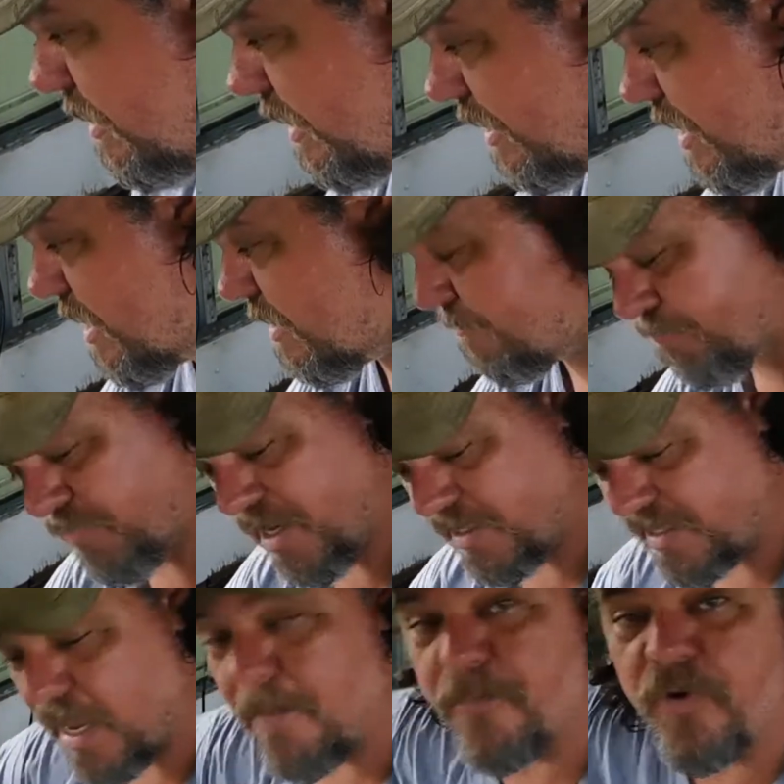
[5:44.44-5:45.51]
And I
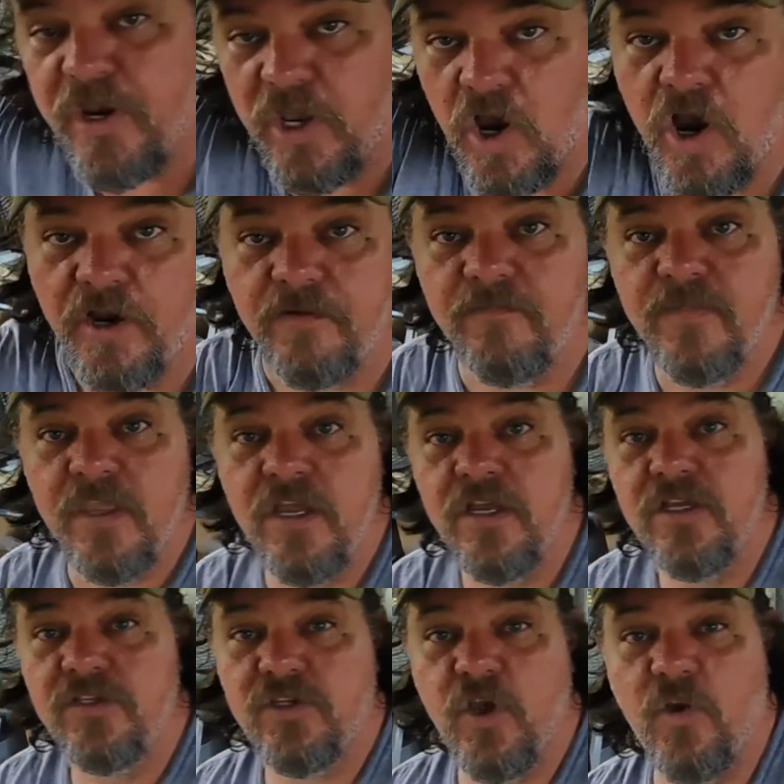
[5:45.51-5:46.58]
hit that pretty hard.
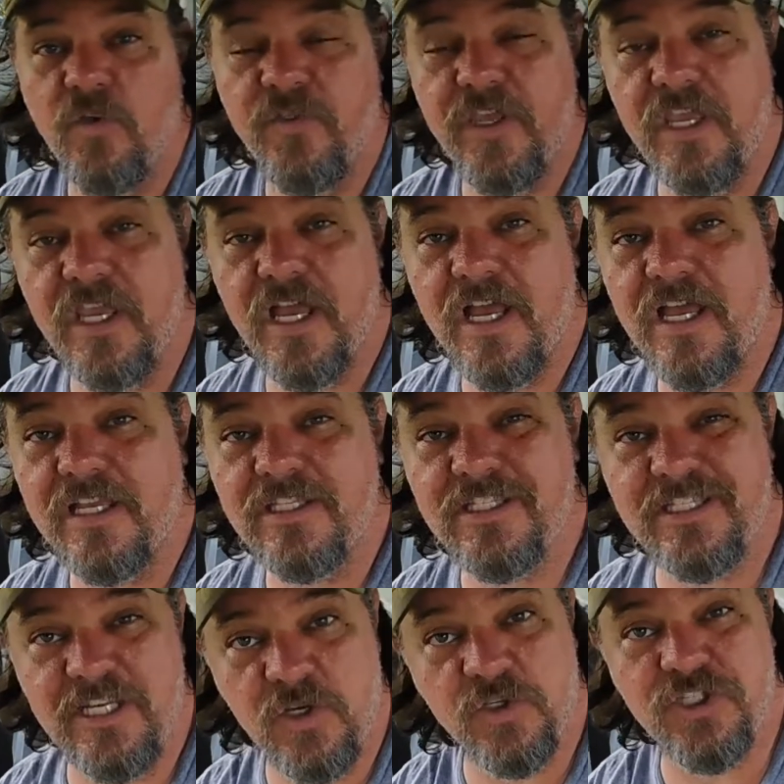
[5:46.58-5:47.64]
So the
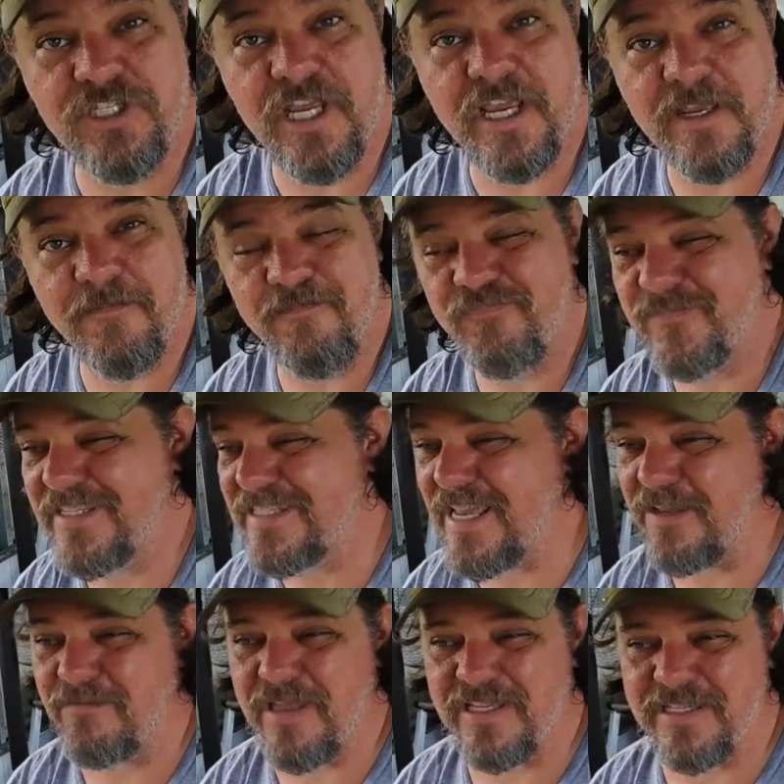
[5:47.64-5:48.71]
steel stick, it's
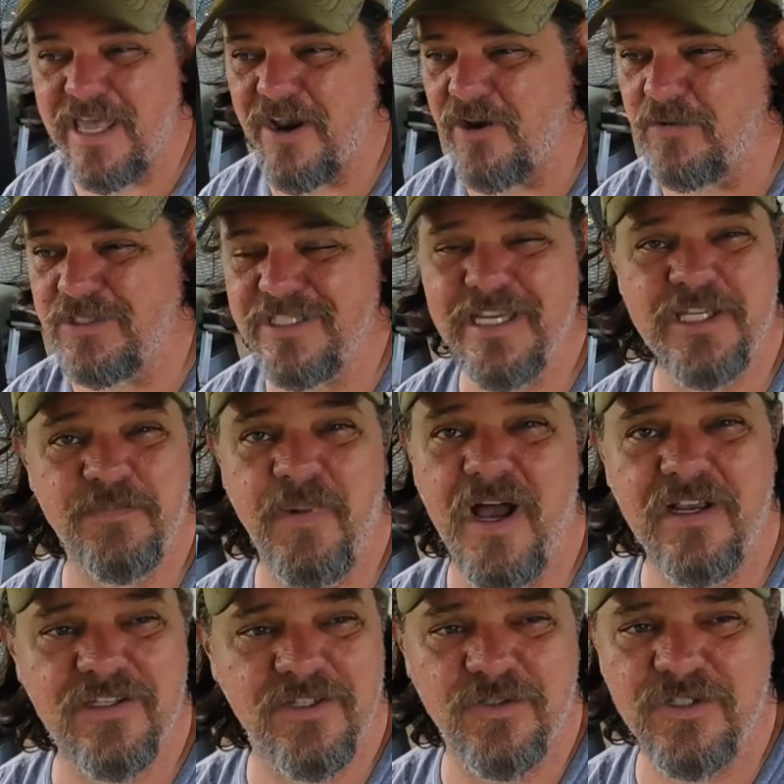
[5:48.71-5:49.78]
like, I don't know, $6
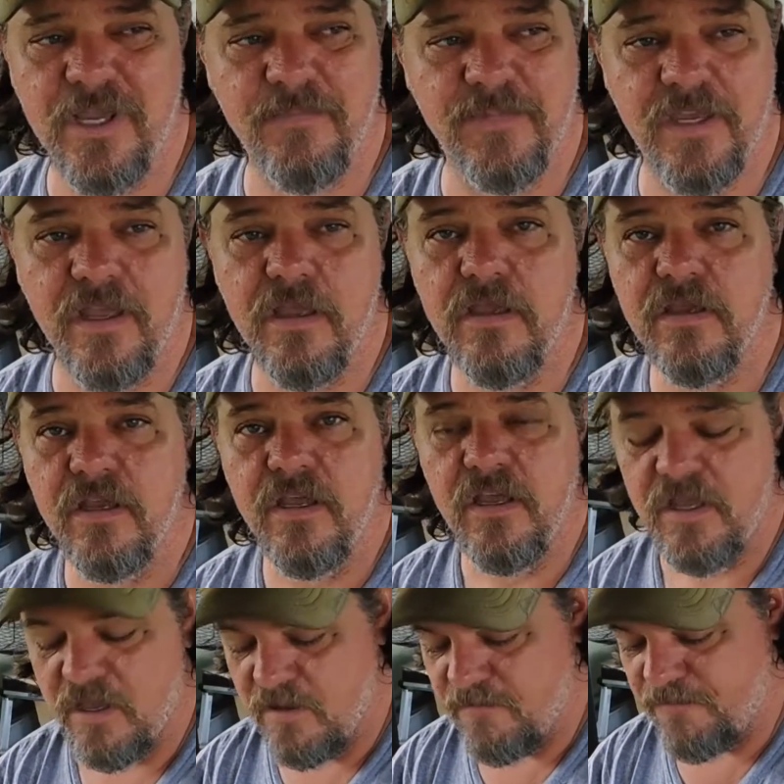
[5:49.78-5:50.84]
or something.
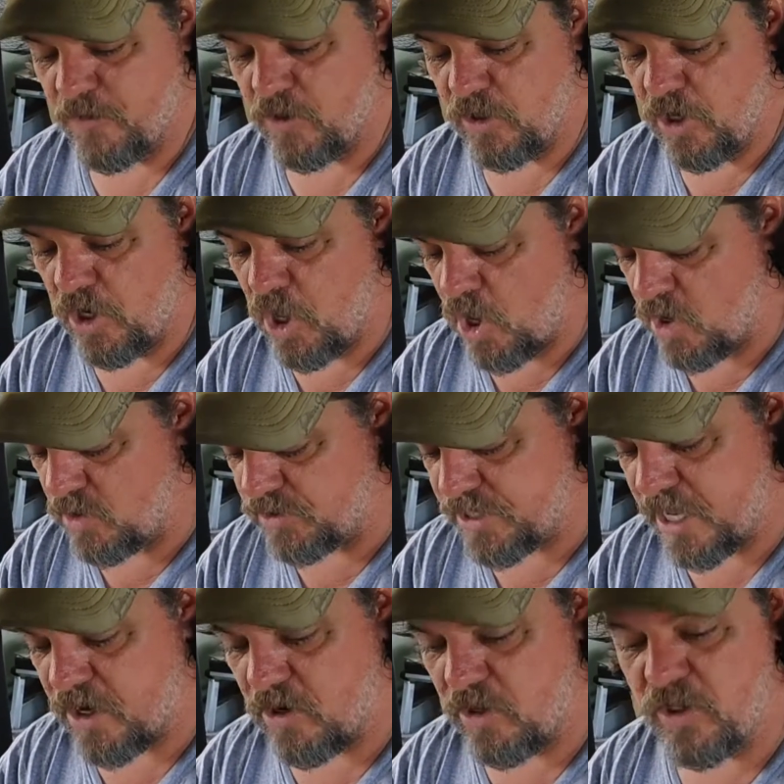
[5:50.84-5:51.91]
For little holes
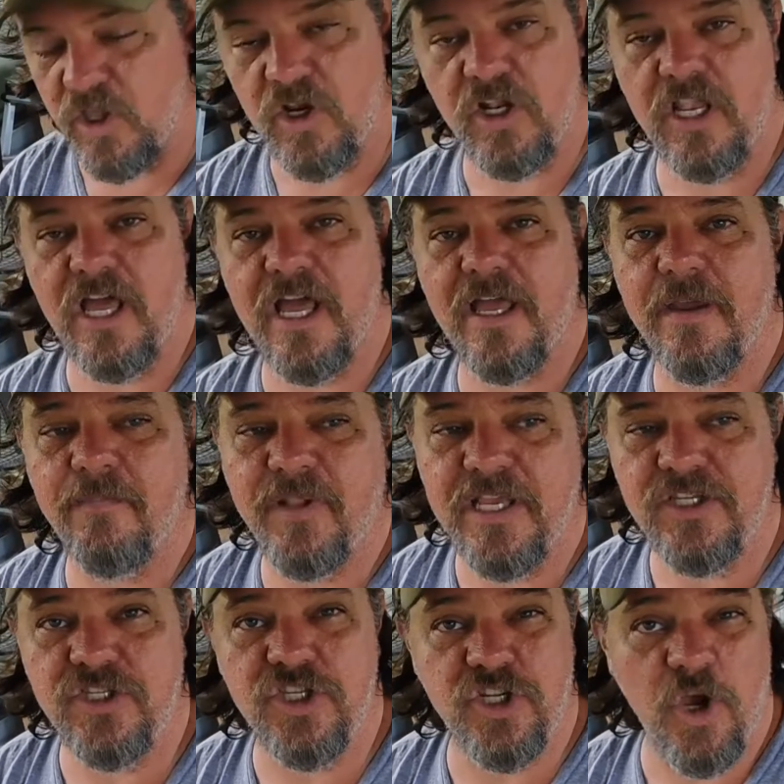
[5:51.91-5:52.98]
that are a little
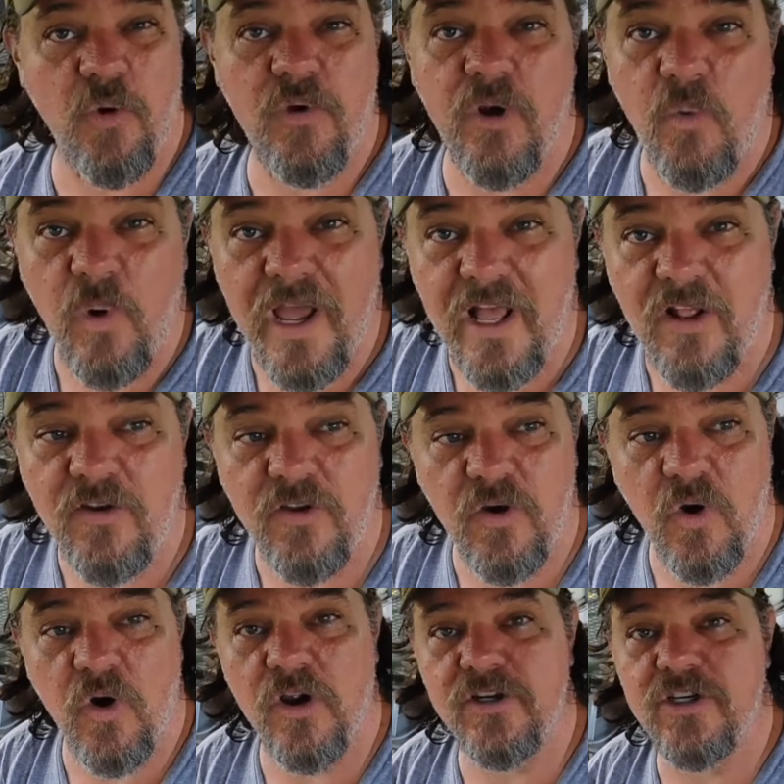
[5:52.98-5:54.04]
places you don't want to weld,
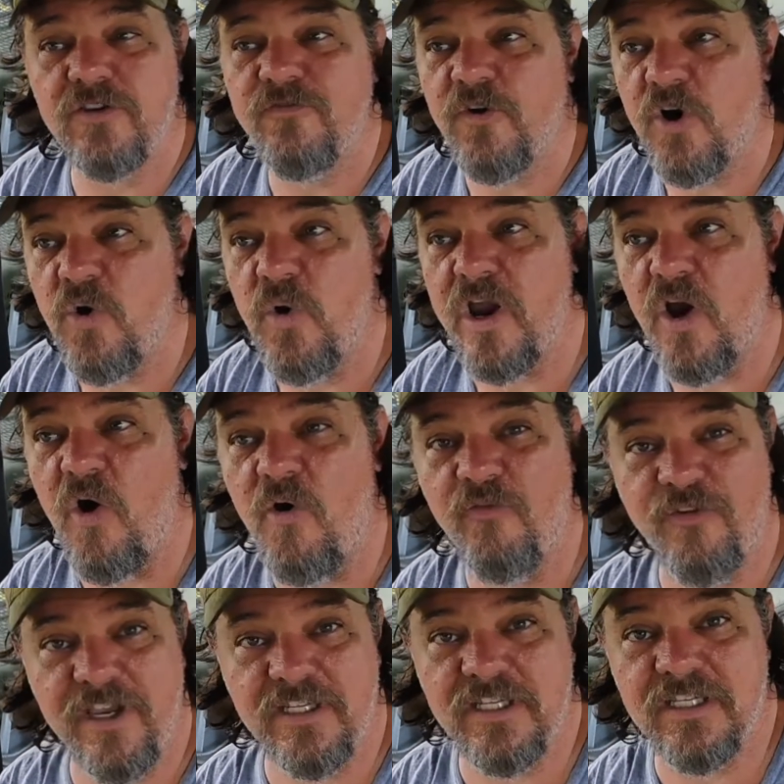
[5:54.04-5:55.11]
or just for quick hole
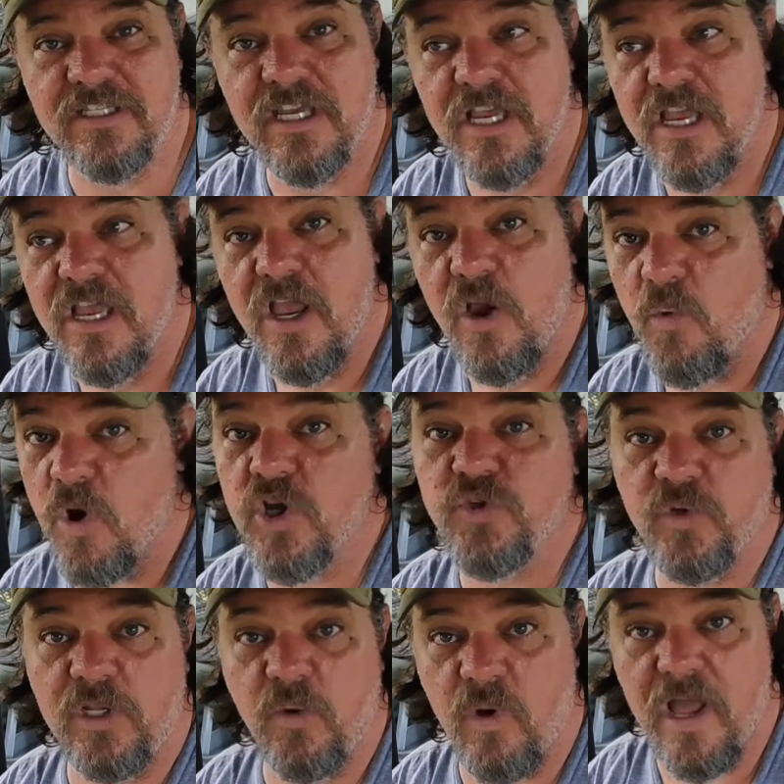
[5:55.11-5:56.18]
fixes, works
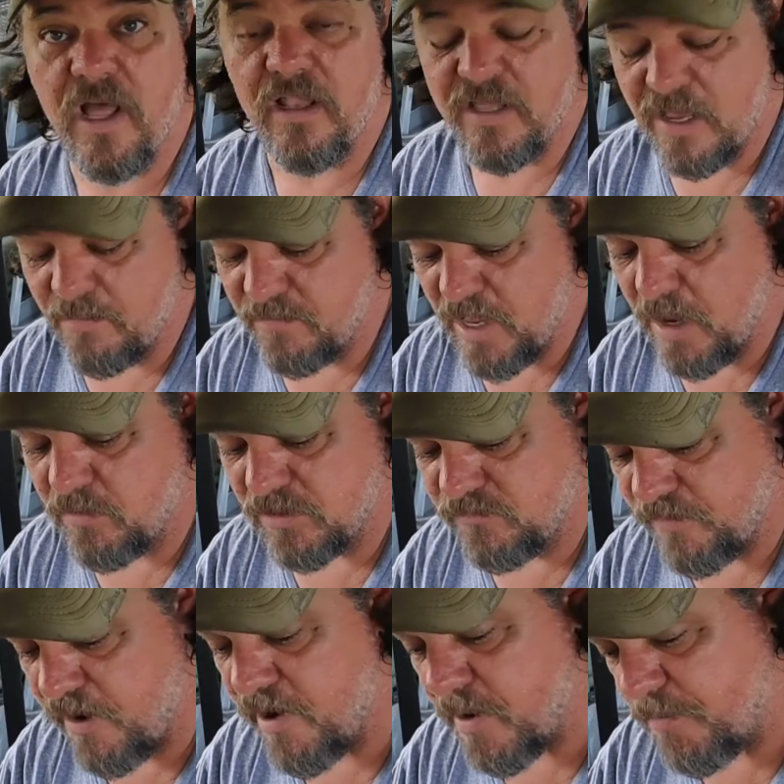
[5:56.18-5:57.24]
really well. I was
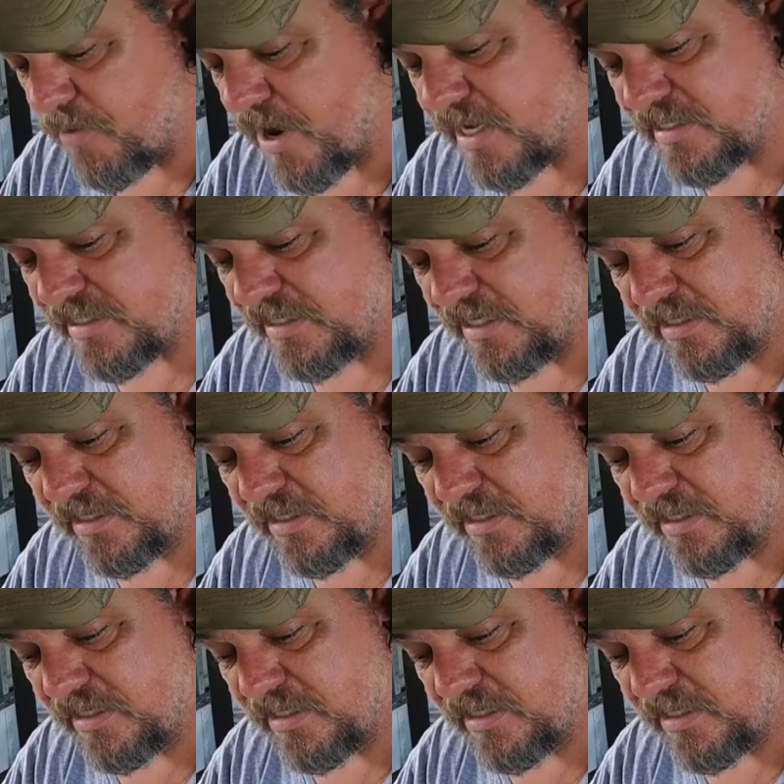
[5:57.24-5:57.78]
very impressed.